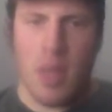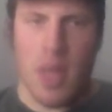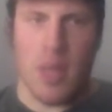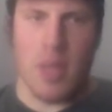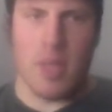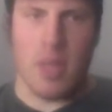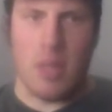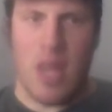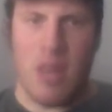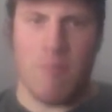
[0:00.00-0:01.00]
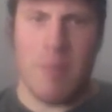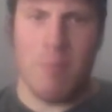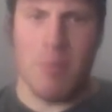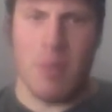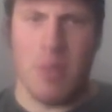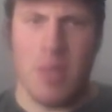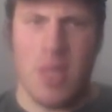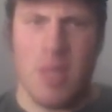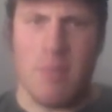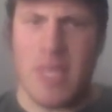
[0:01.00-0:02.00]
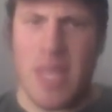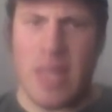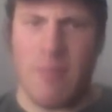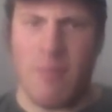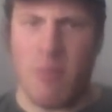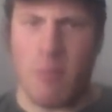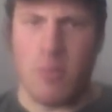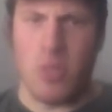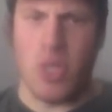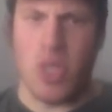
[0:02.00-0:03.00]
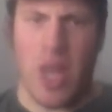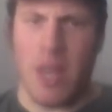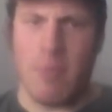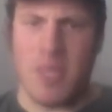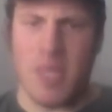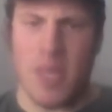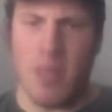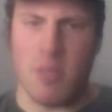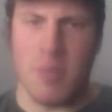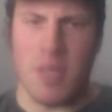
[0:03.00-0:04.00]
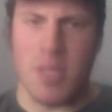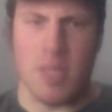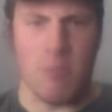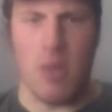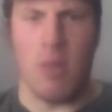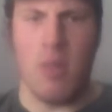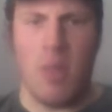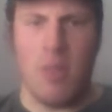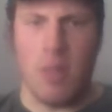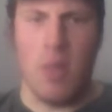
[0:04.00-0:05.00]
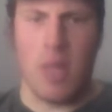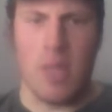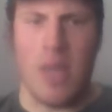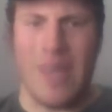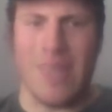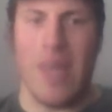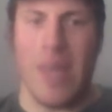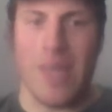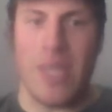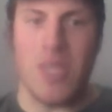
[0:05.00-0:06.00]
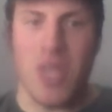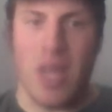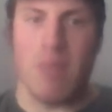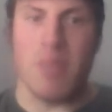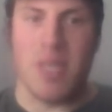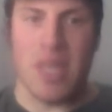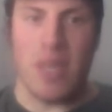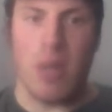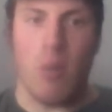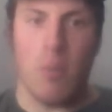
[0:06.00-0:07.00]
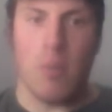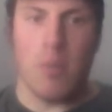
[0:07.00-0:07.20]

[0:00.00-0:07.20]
And a lot of people mistake them for giant mosquitoes because, well, they look a lot like a giant mosquito.